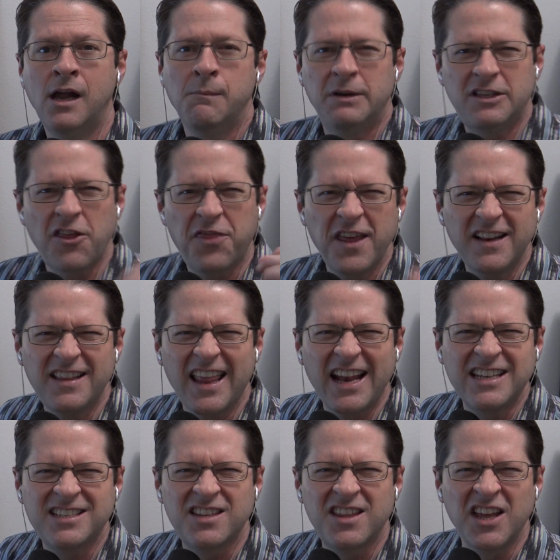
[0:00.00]
But to think that
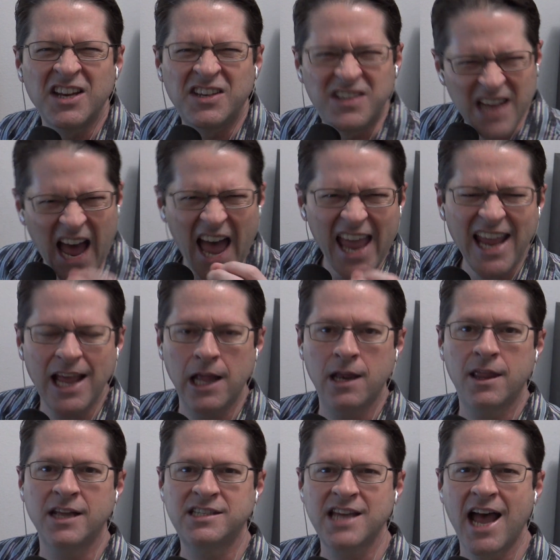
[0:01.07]
it's the diet
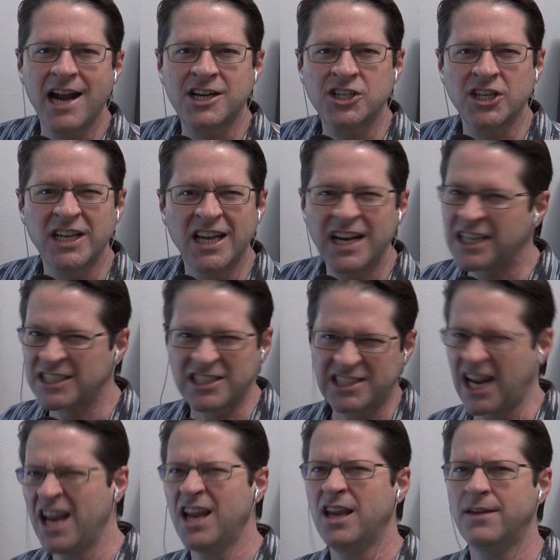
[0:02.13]
that's actually going to
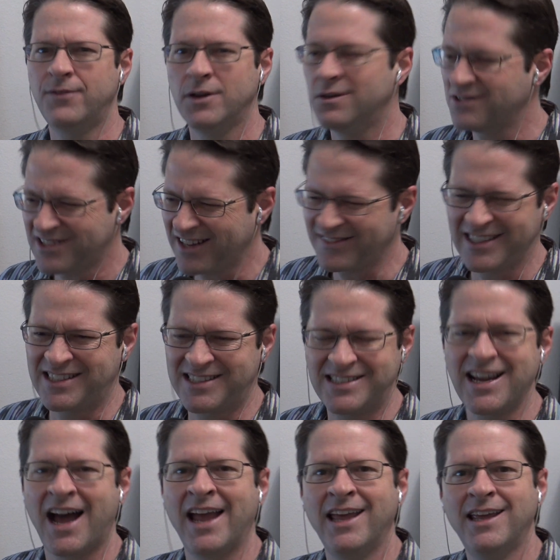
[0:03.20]
save you, it's not the
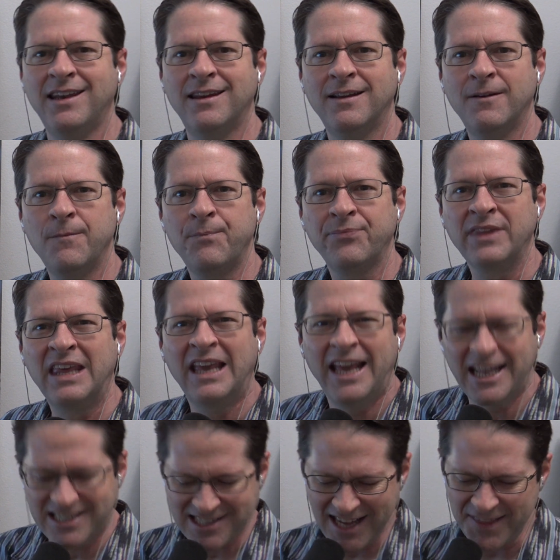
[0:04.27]
diet.
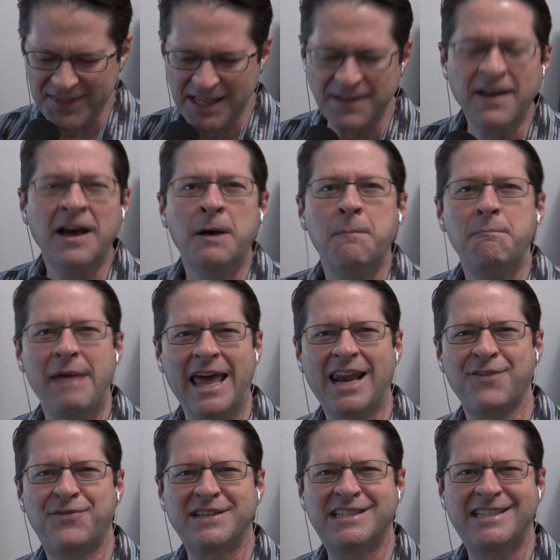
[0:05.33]
It's not the
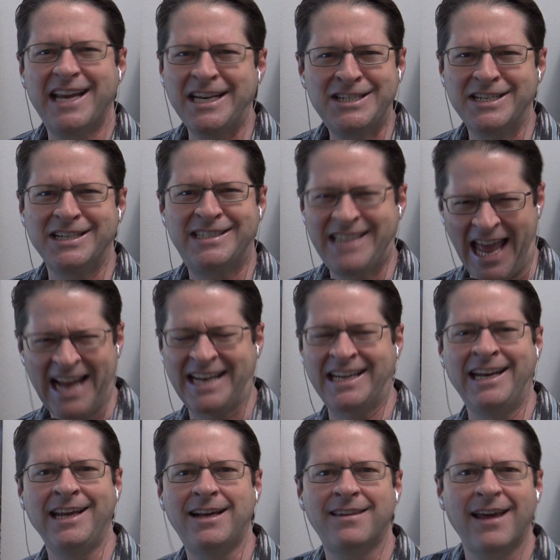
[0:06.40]
manifestation
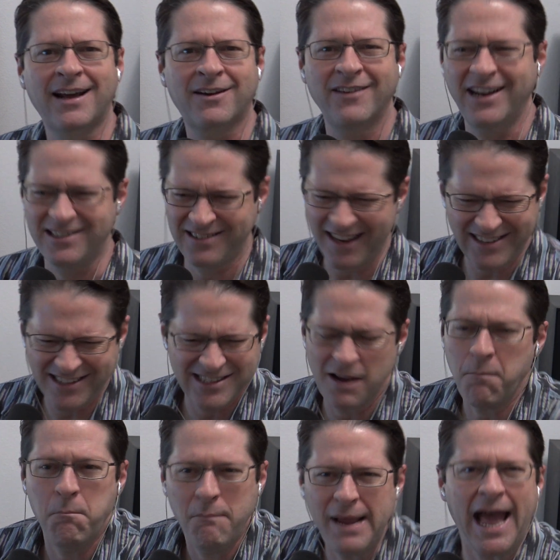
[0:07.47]
technique that creates, that
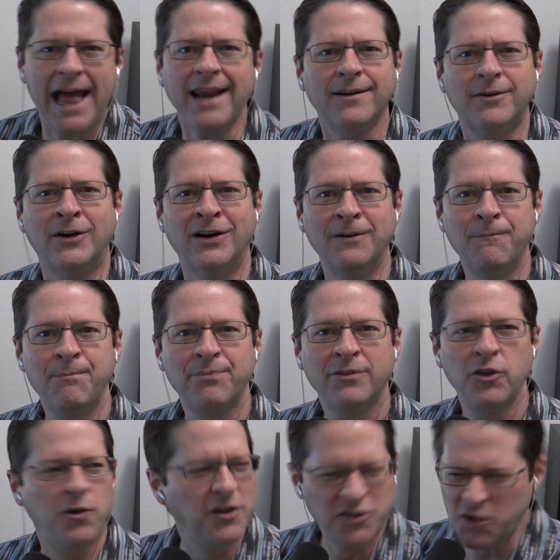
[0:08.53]
doesn't matter.
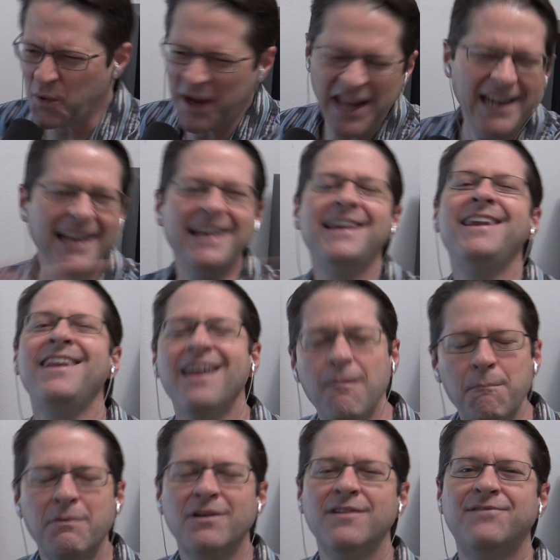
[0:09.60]
You could do any
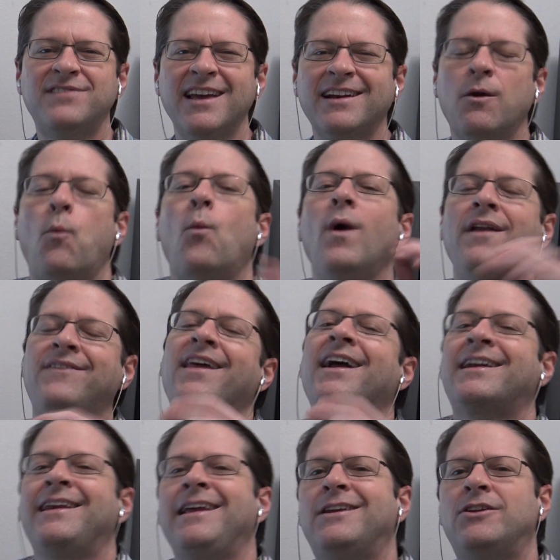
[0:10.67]
number of tech. What
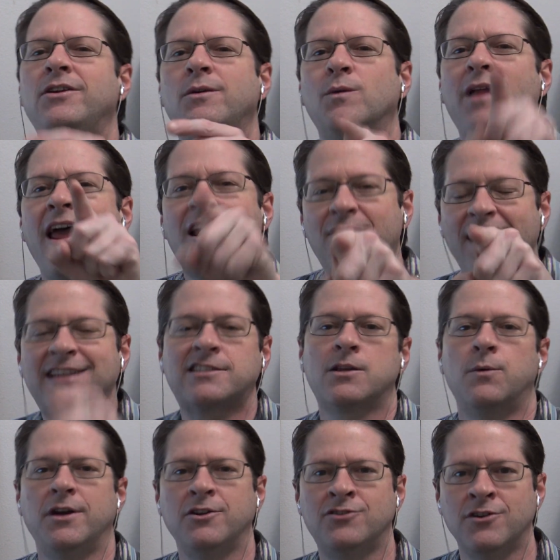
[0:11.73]
technique do you like? That's
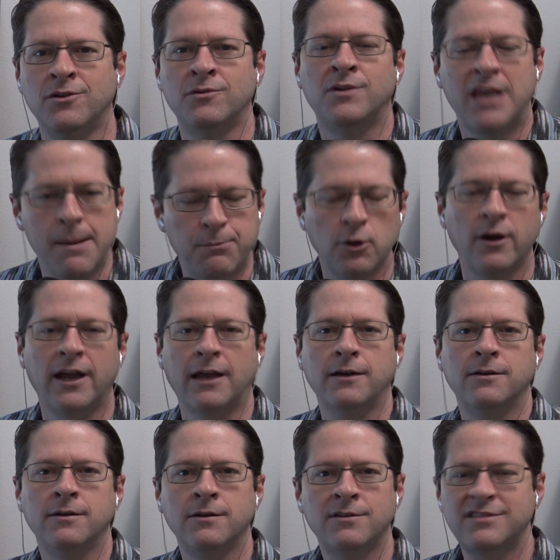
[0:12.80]
the one you should do. Keep doing it.
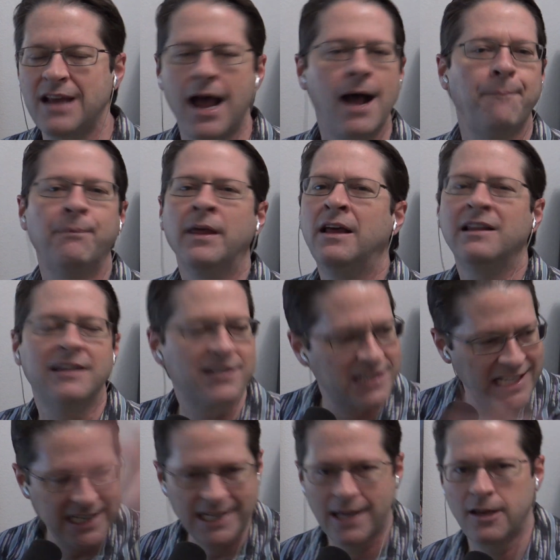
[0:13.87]
Stop
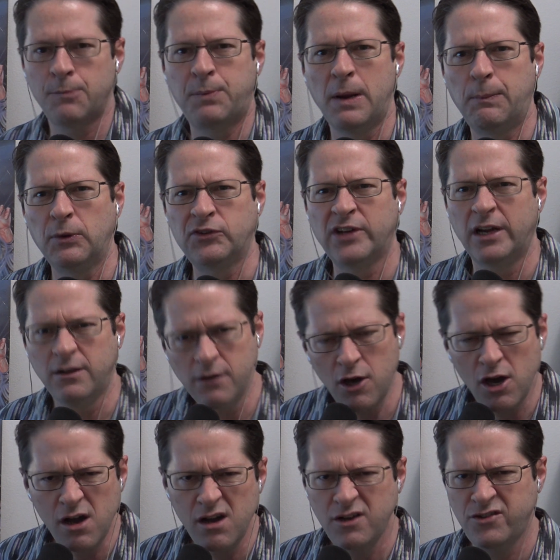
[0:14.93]
listening to other people saying,
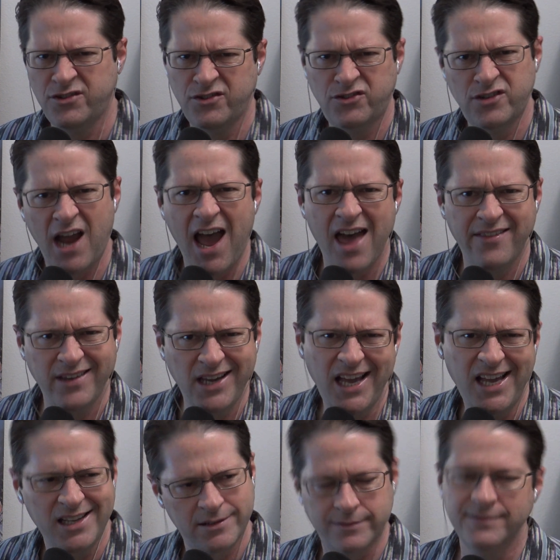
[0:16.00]
no, you should try
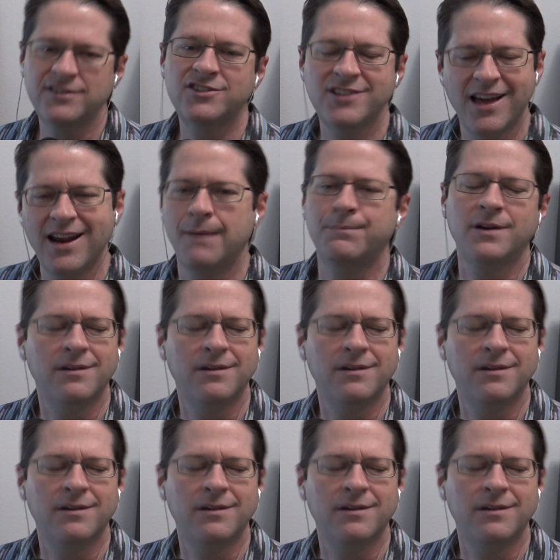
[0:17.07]
this. Shut up.